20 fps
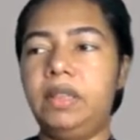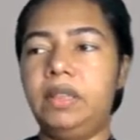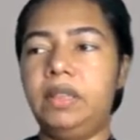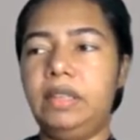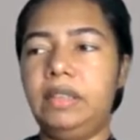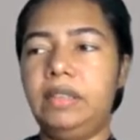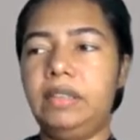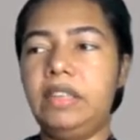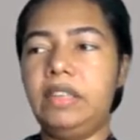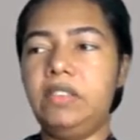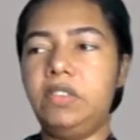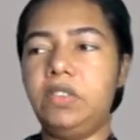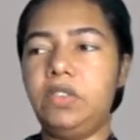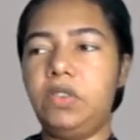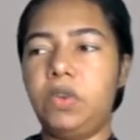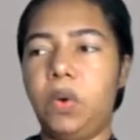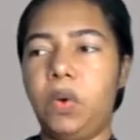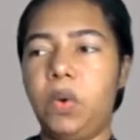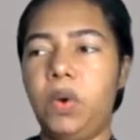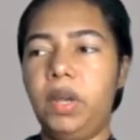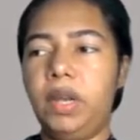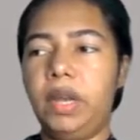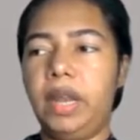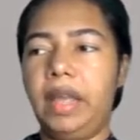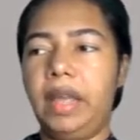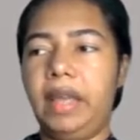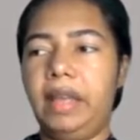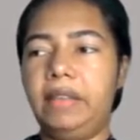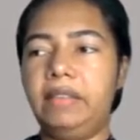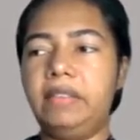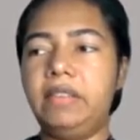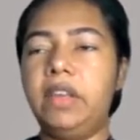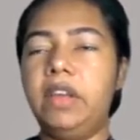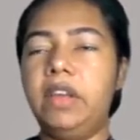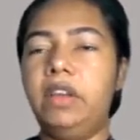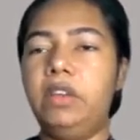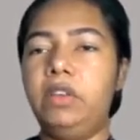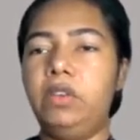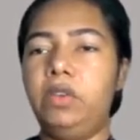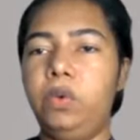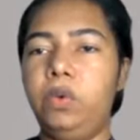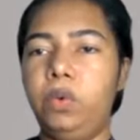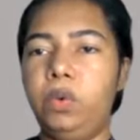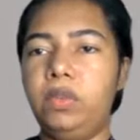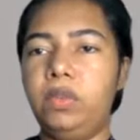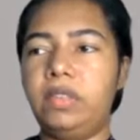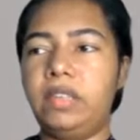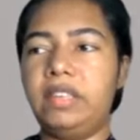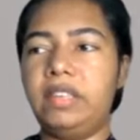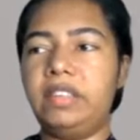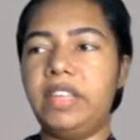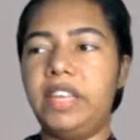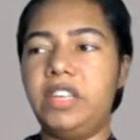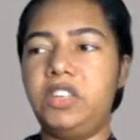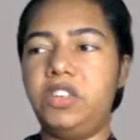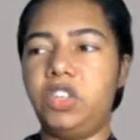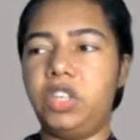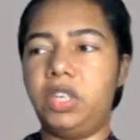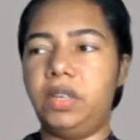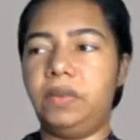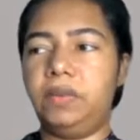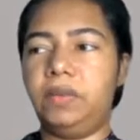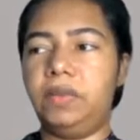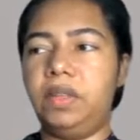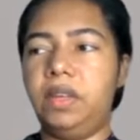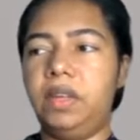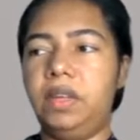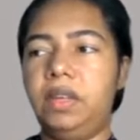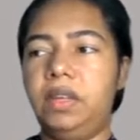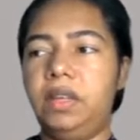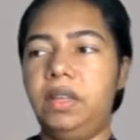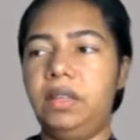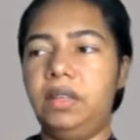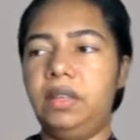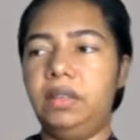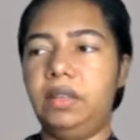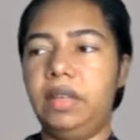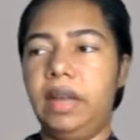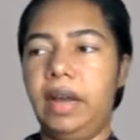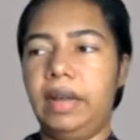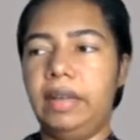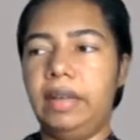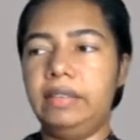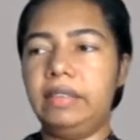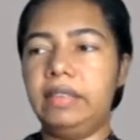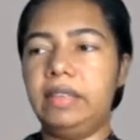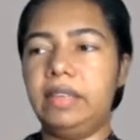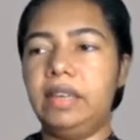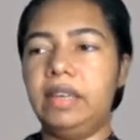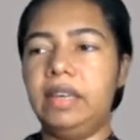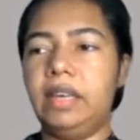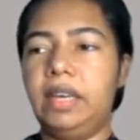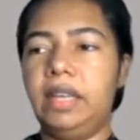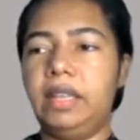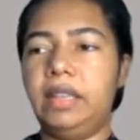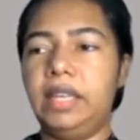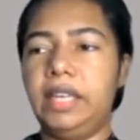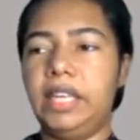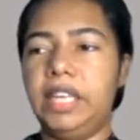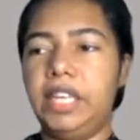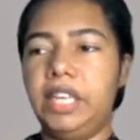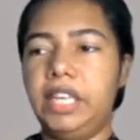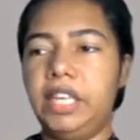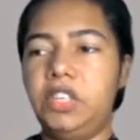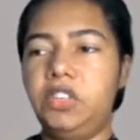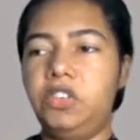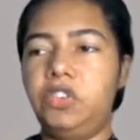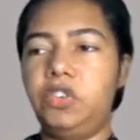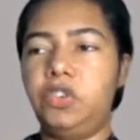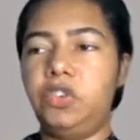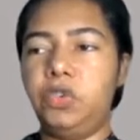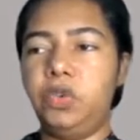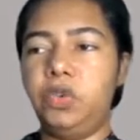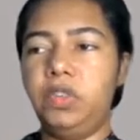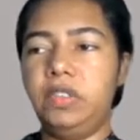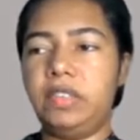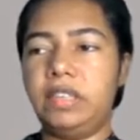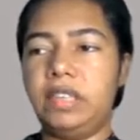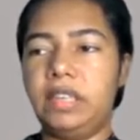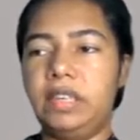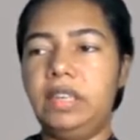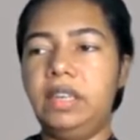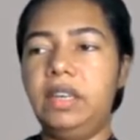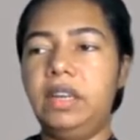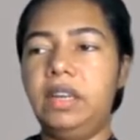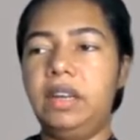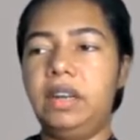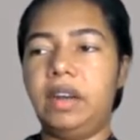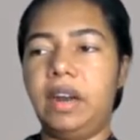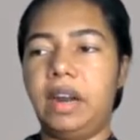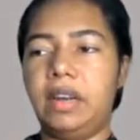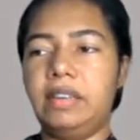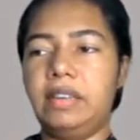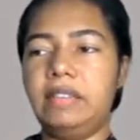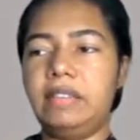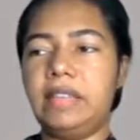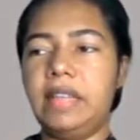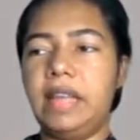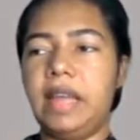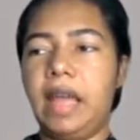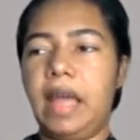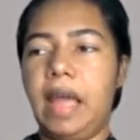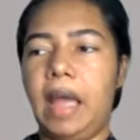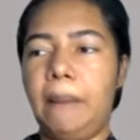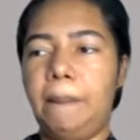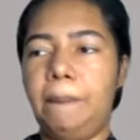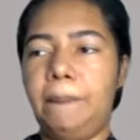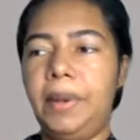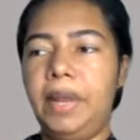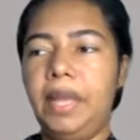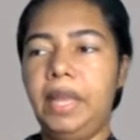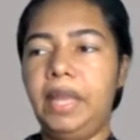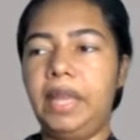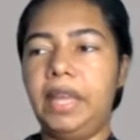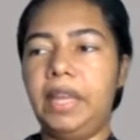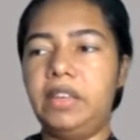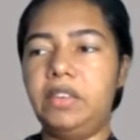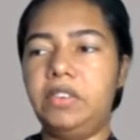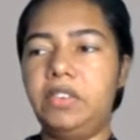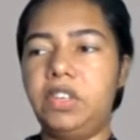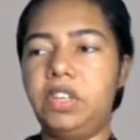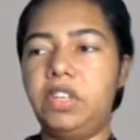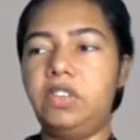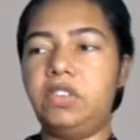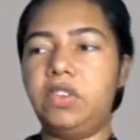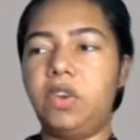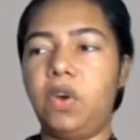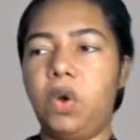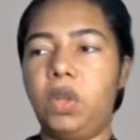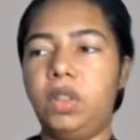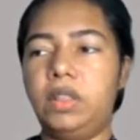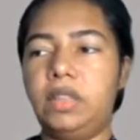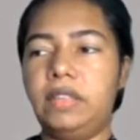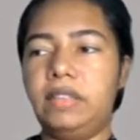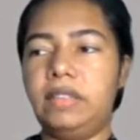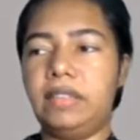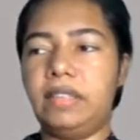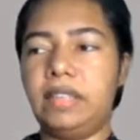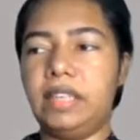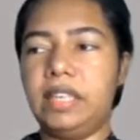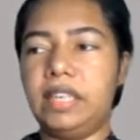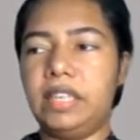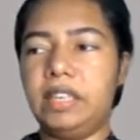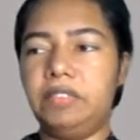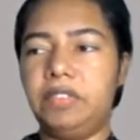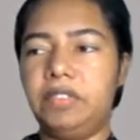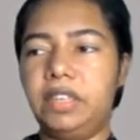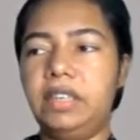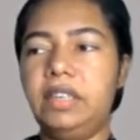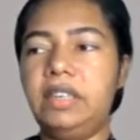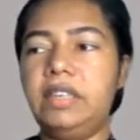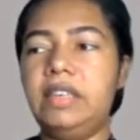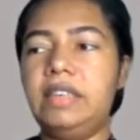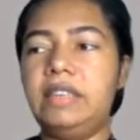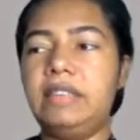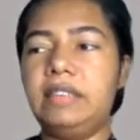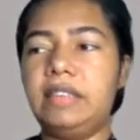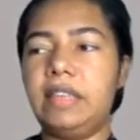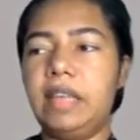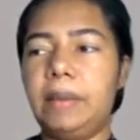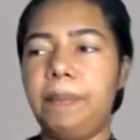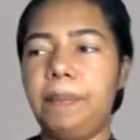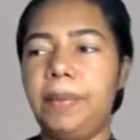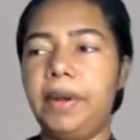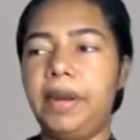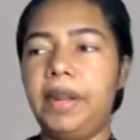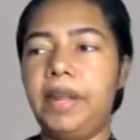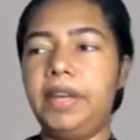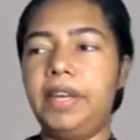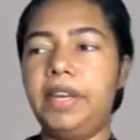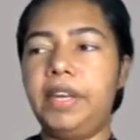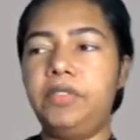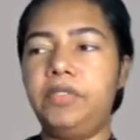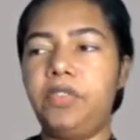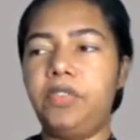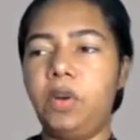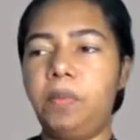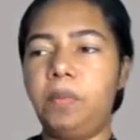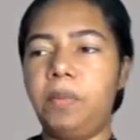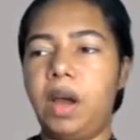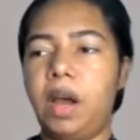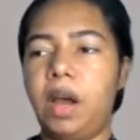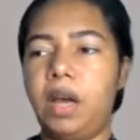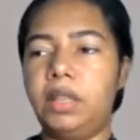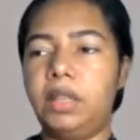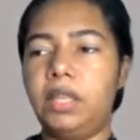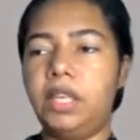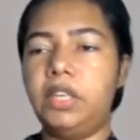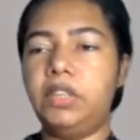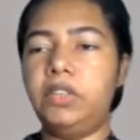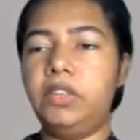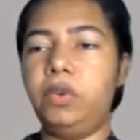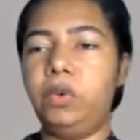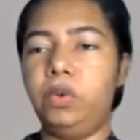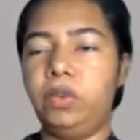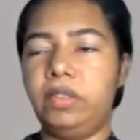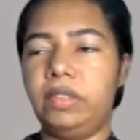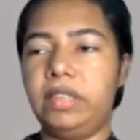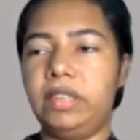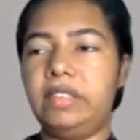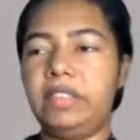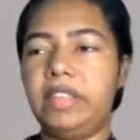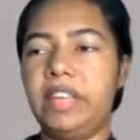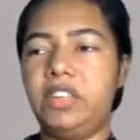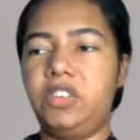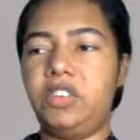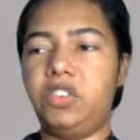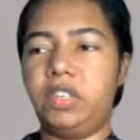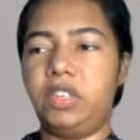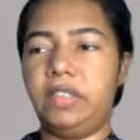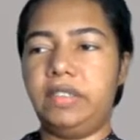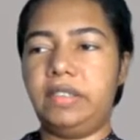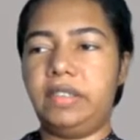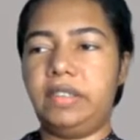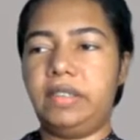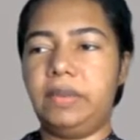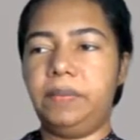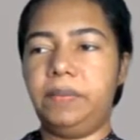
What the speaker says: This is known as user session. Thus, each user runs their applications on the server separated from other user sessions.